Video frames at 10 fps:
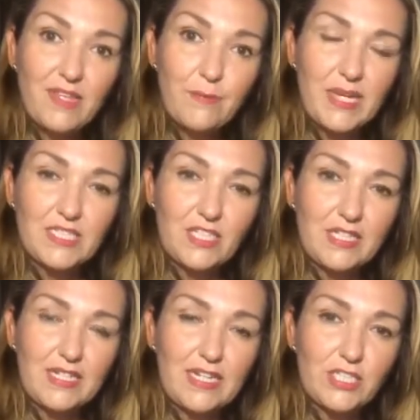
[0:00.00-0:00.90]
the
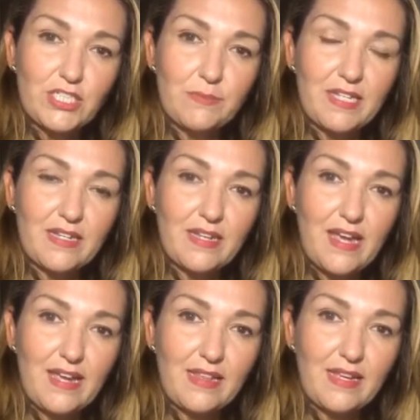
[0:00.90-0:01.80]
masculine energy being
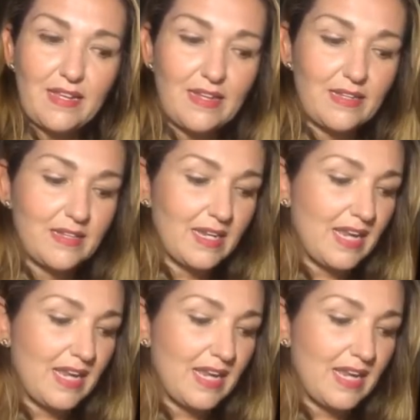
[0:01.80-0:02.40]
highlighted,